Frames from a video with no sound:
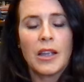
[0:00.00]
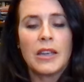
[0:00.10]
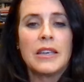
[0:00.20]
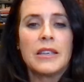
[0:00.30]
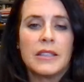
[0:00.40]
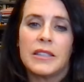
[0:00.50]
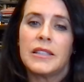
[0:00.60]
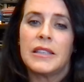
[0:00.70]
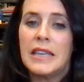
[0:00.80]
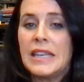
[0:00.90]
a
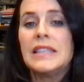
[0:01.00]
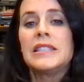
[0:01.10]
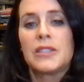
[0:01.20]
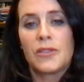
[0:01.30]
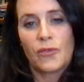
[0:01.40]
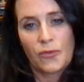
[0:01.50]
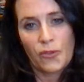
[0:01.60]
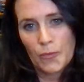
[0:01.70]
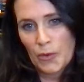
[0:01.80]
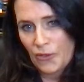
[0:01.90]
need
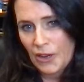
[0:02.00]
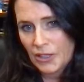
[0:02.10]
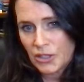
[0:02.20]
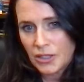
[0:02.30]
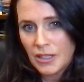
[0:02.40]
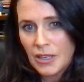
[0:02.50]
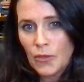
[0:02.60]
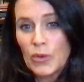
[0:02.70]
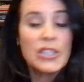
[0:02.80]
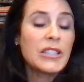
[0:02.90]
for perfection in which what,